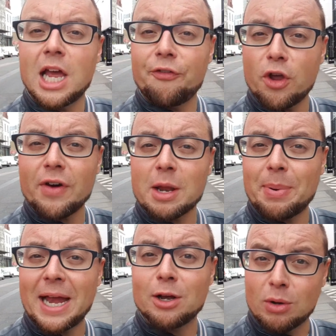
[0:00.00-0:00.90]
If you've had a
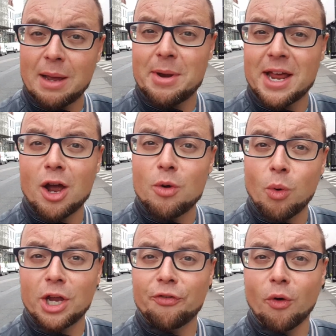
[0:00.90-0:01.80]
bagel, let me know
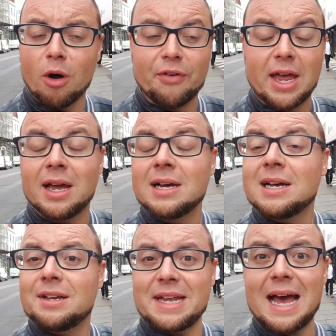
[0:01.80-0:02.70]
what you thought of it.
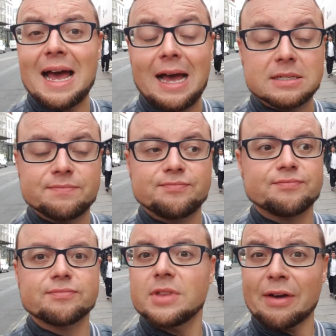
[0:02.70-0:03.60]
Nah.
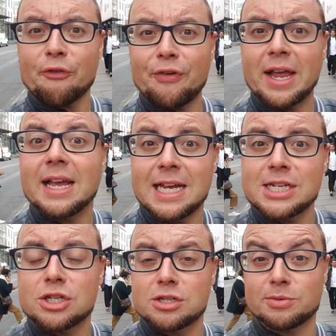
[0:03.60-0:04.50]
The other thing
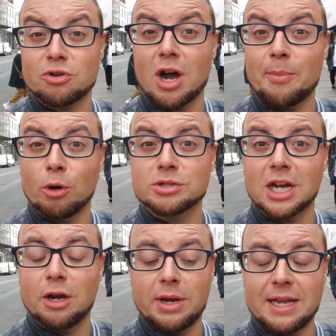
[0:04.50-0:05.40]
is to subscribe
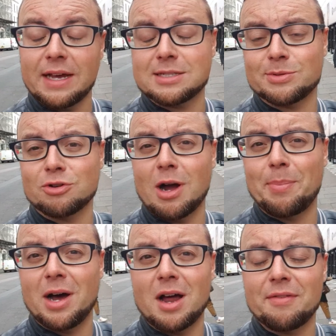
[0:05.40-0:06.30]
also. Hit that subscribe
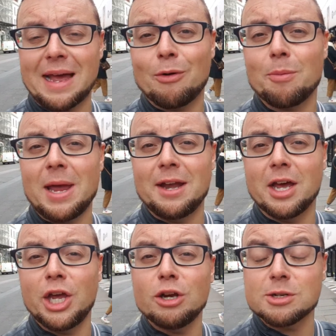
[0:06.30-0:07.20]
button. That would mean
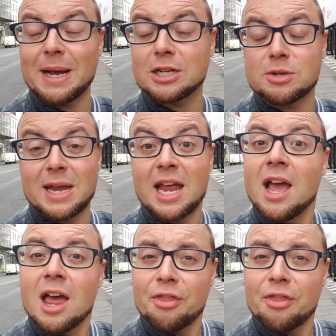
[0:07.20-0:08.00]
a huge amount to me.